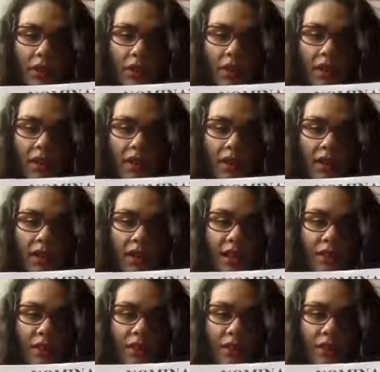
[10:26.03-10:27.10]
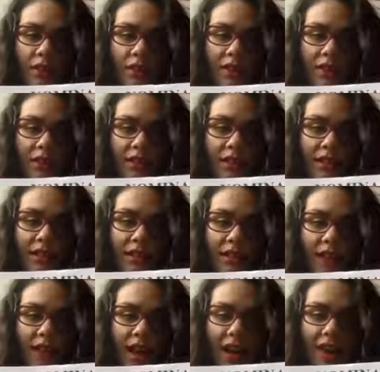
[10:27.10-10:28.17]
you're going to take a look at the
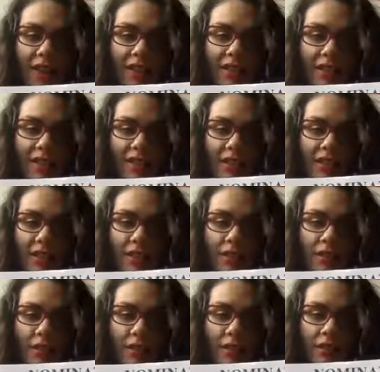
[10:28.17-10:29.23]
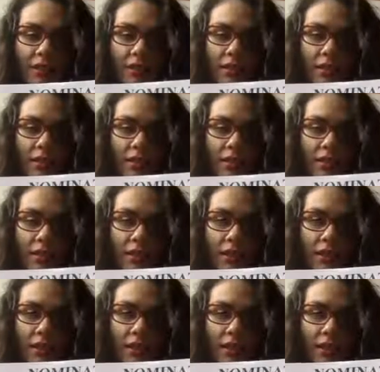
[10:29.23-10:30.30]
last
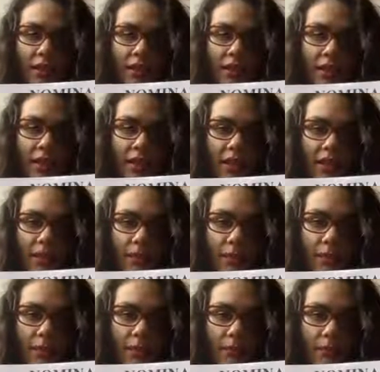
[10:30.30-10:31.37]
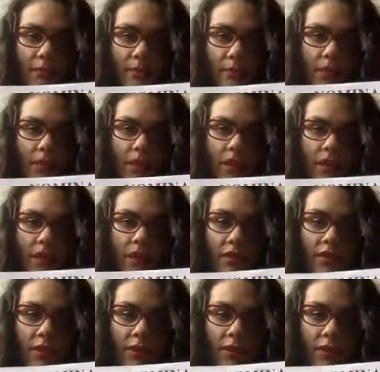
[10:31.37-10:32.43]
letter here in
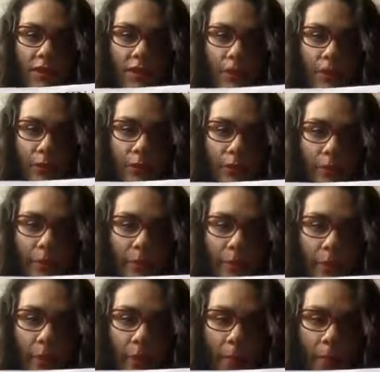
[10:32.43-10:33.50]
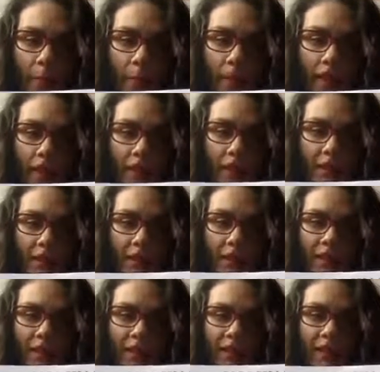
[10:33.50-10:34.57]
the ground form.
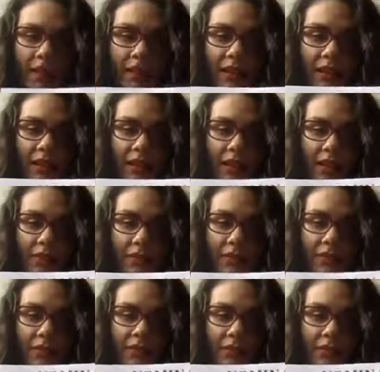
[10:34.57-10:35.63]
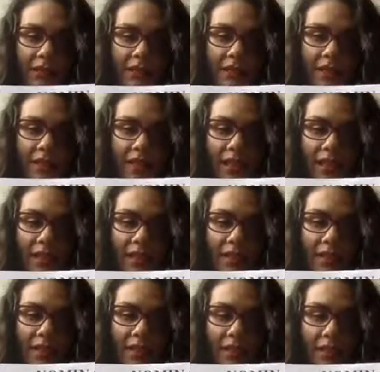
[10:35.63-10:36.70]
And if this
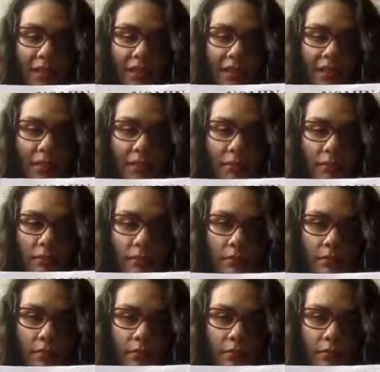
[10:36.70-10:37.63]
last letter